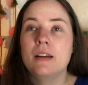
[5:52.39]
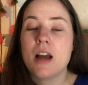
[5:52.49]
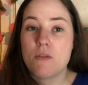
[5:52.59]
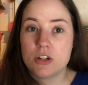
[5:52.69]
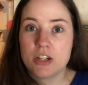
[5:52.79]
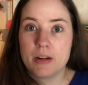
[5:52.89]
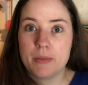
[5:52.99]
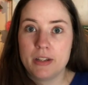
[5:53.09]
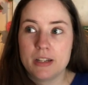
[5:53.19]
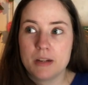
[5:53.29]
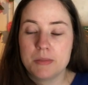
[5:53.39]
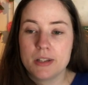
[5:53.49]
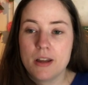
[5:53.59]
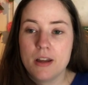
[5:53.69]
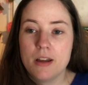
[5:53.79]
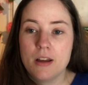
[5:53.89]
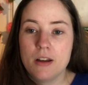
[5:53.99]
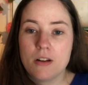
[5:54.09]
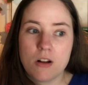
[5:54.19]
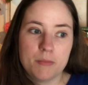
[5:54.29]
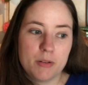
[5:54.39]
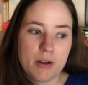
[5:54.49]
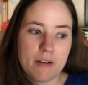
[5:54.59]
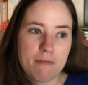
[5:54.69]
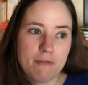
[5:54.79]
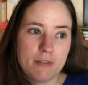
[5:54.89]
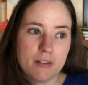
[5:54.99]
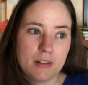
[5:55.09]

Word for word: I watched that a million times. Call the Midwife.